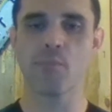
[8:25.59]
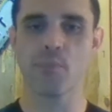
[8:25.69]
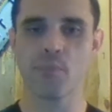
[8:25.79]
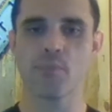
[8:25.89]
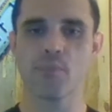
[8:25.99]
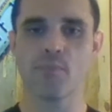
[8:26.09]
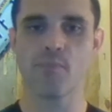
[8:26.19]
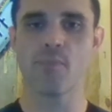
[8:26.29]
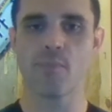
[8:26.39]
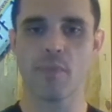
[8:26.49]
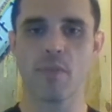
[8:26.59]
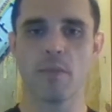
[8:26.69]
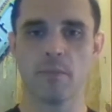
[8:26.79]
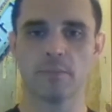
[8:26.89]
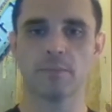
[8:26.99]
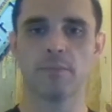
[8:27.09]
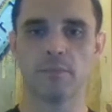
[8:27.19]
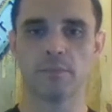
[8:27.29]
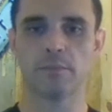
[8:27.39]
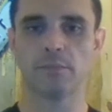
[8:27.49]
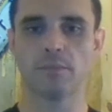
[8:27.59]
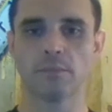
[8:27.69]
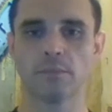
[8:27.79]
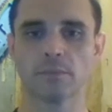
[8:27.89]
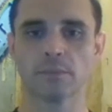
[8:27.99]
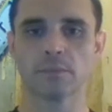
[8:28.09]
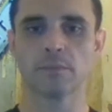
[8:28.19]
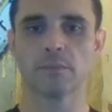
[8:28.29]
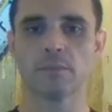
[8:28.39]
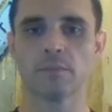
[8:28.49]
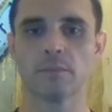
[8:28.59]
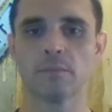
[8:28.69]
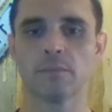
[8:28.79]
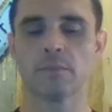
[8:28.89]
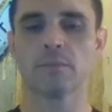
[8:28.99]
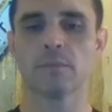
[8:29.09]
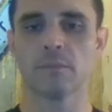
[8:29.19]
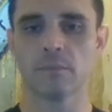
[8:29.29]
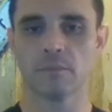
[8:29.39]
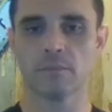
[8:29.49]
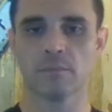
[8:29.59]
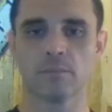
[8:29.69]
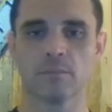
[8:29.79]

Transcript: (not speaking)